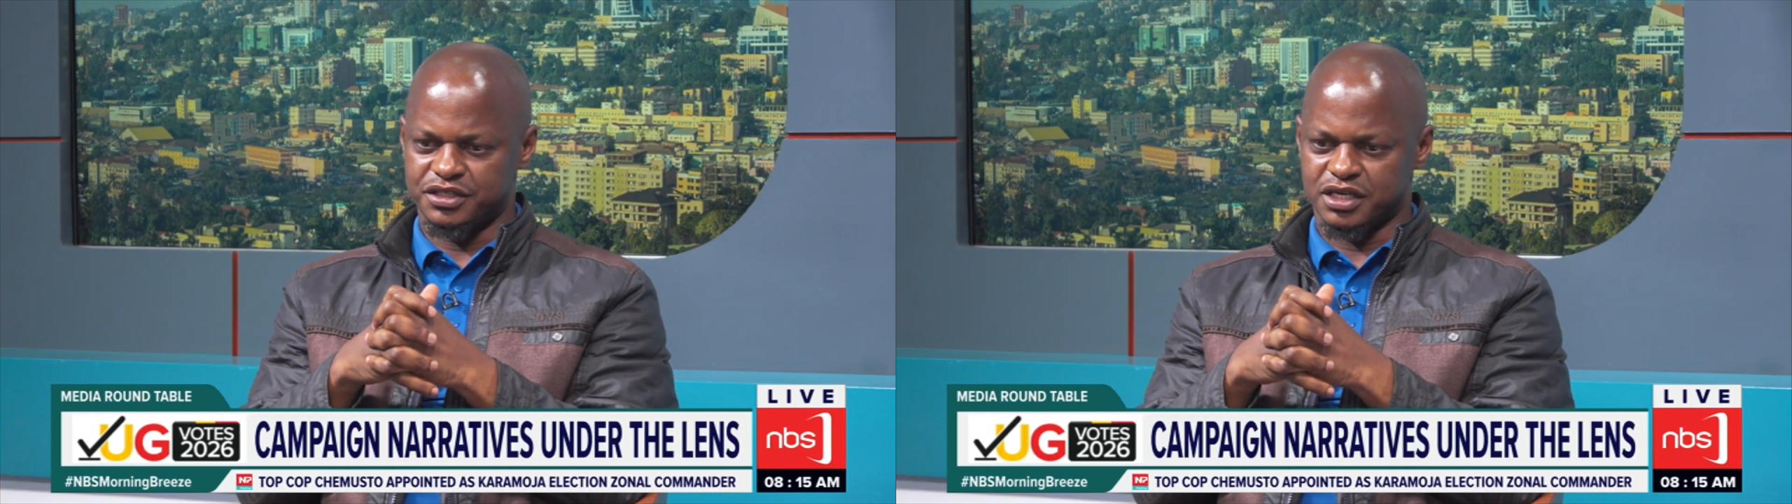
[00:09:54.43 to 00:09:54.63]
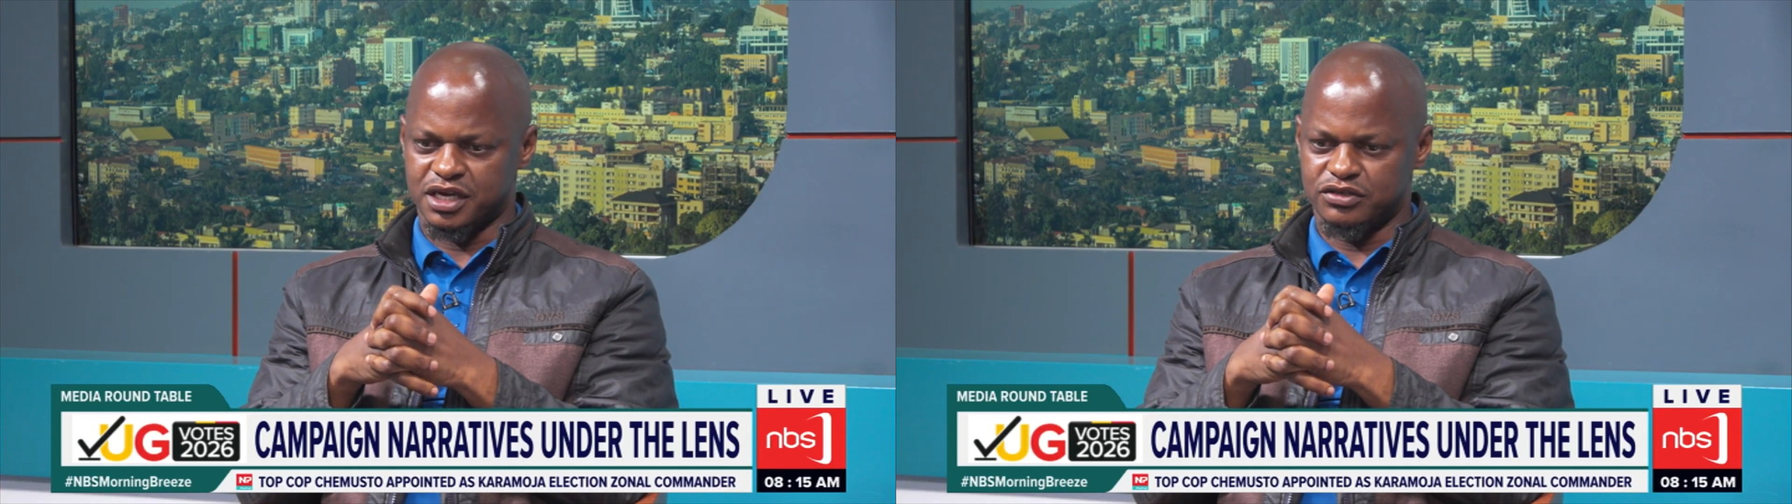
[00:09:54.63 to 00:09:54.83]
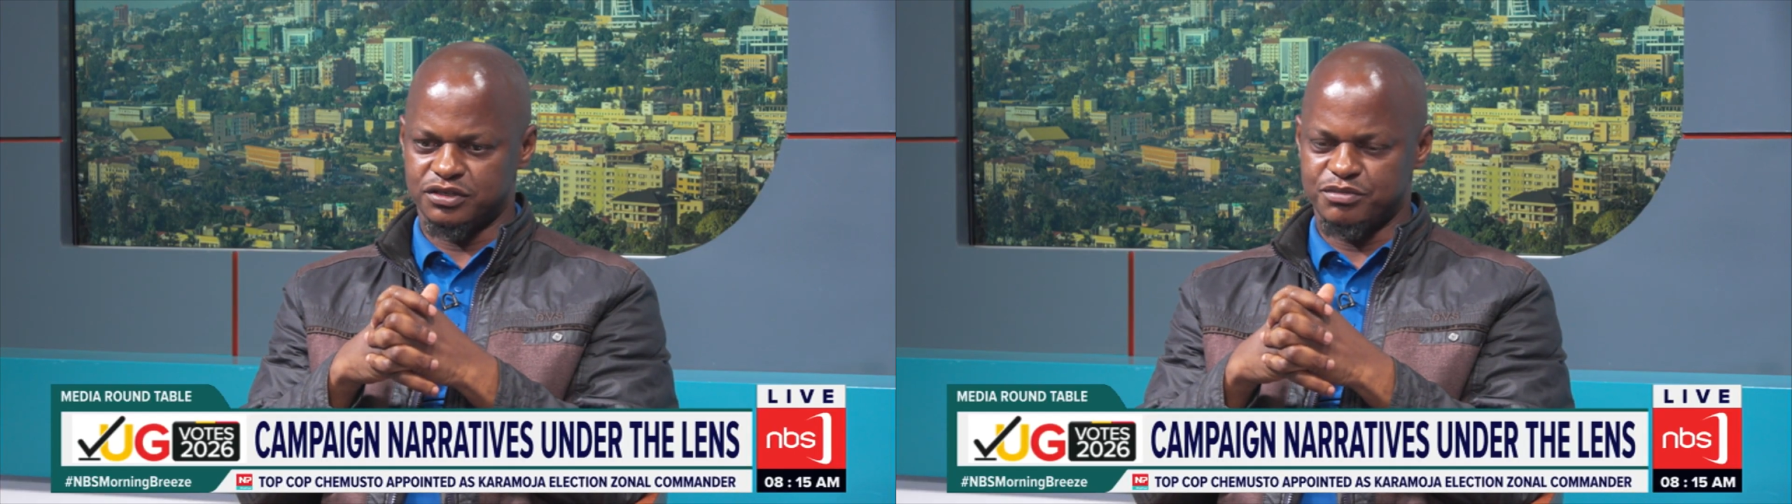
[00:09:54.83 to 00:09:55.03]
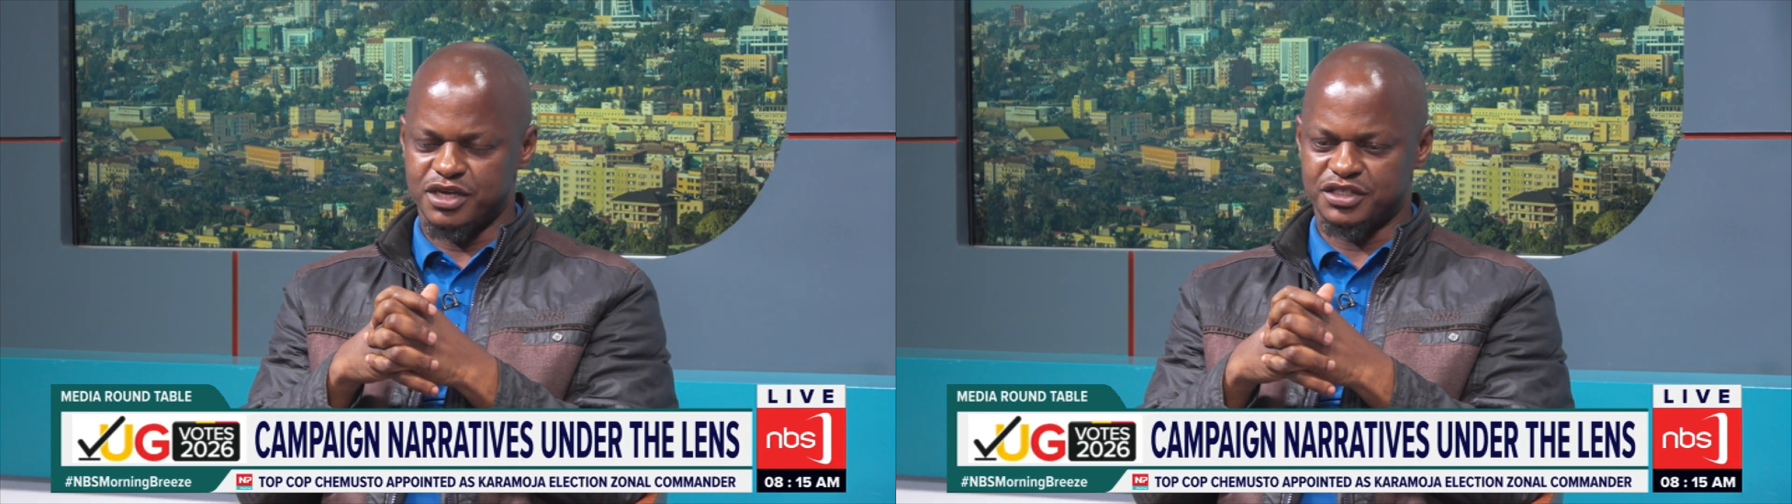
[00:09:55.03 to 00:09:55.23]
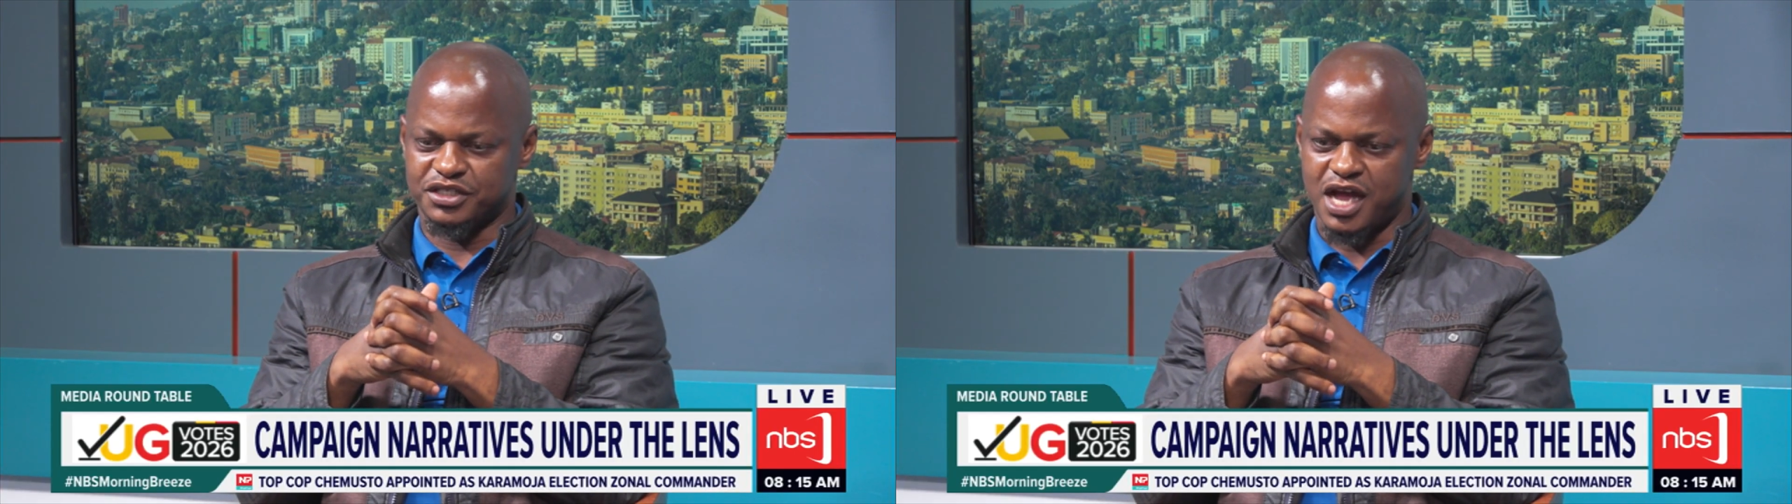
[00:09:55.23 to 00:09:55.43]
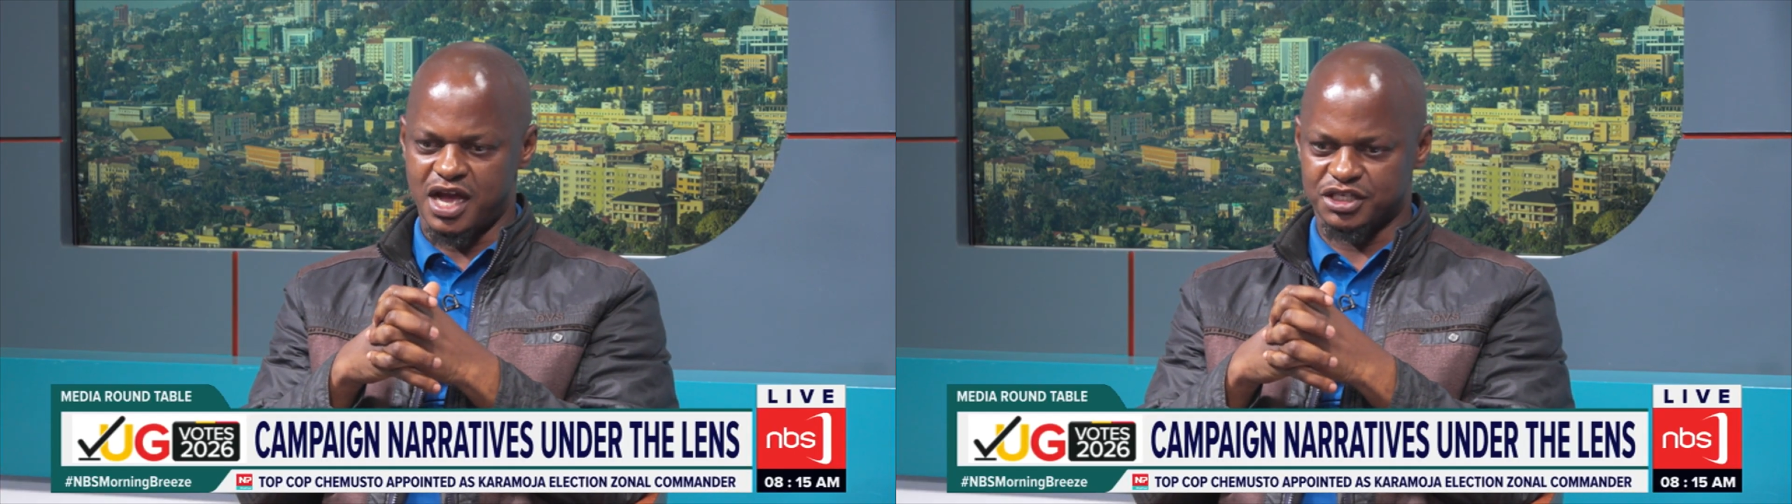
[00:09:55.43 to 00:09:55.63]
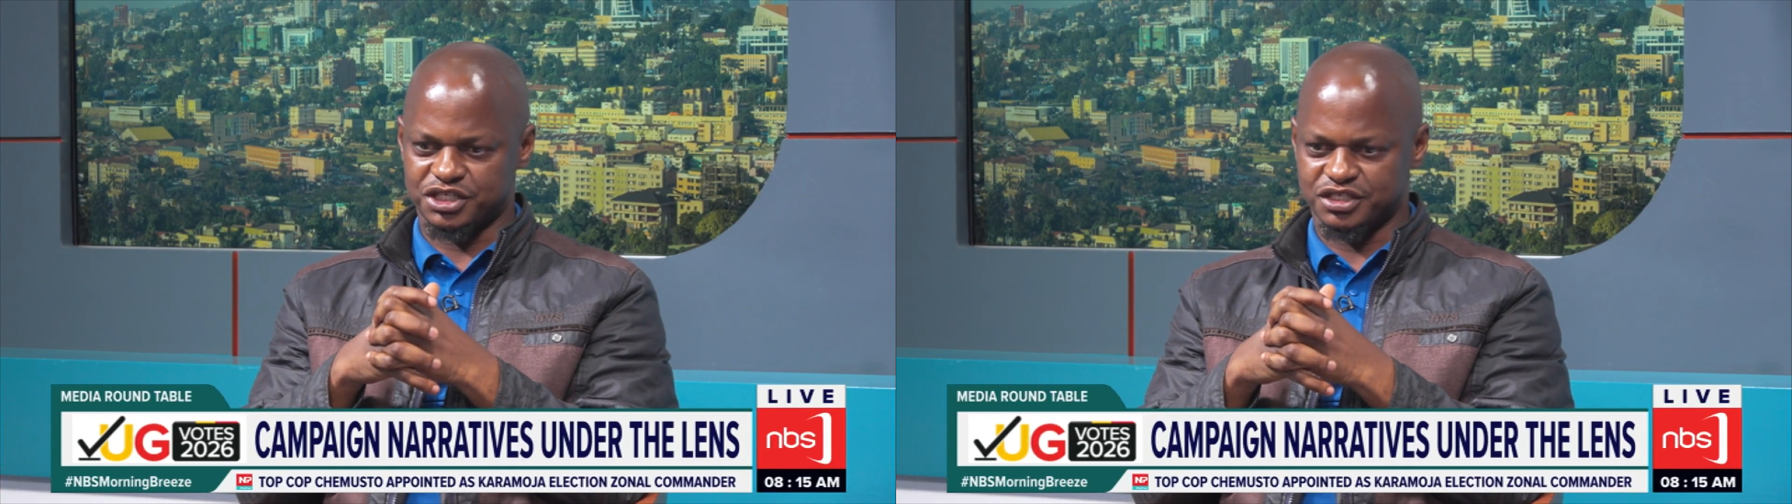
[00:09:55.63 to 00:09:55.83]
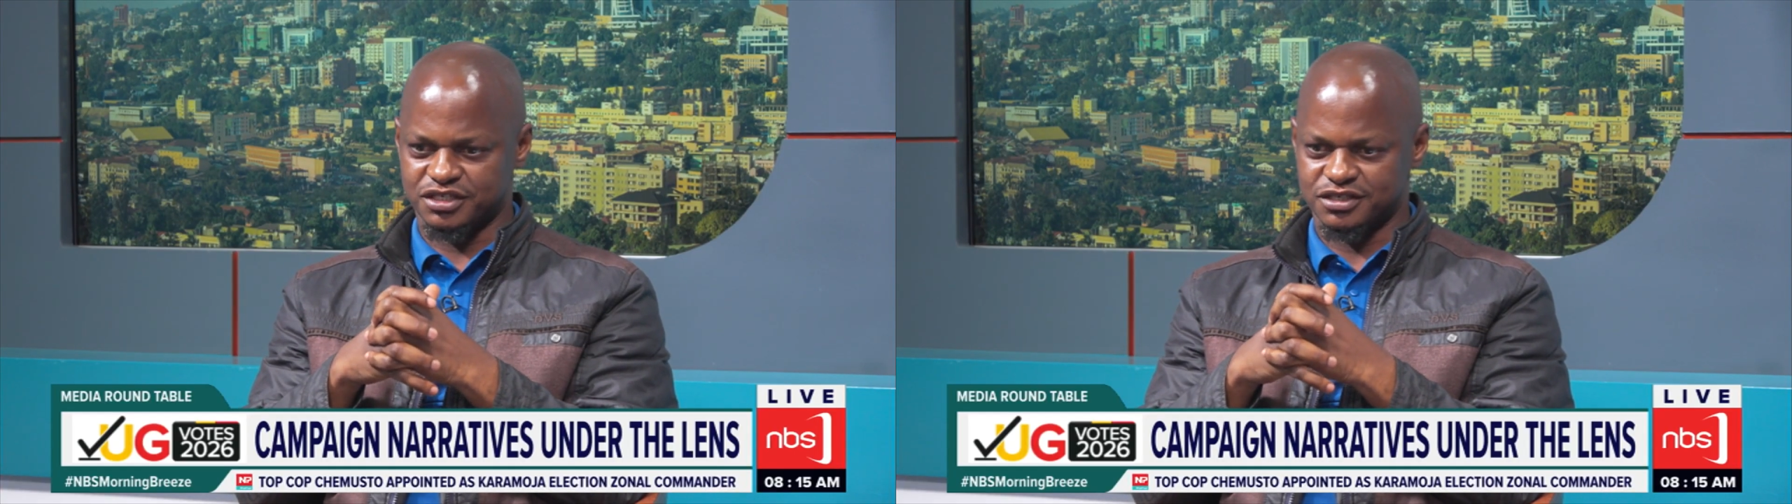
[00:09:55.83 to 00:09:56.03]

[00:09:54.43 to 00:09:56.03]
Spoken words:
I cannot be as harsh